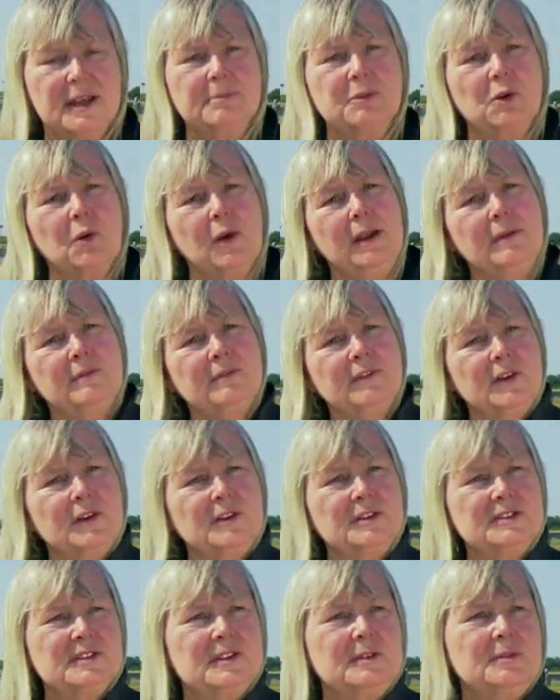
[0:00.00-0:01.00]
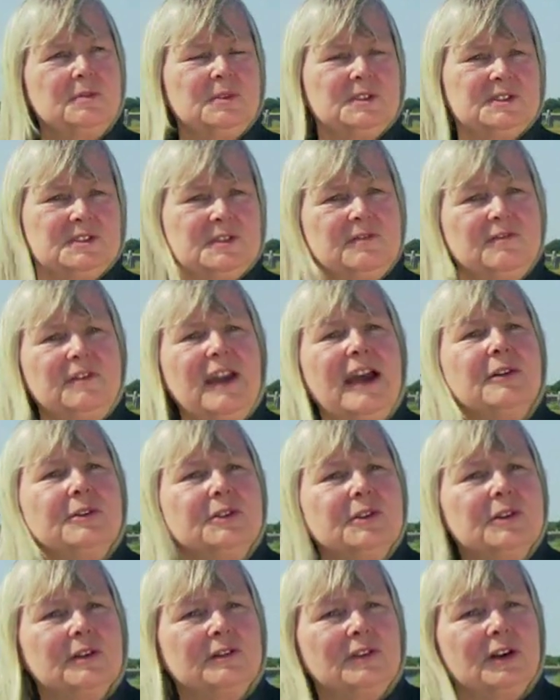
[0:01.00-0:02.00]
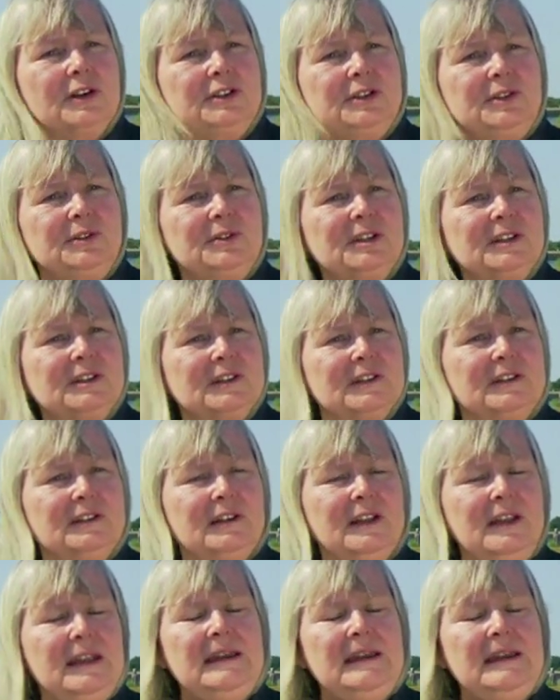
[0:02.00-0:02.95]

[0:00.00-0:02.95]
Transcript: Graham Ferguson was the founder of our unit and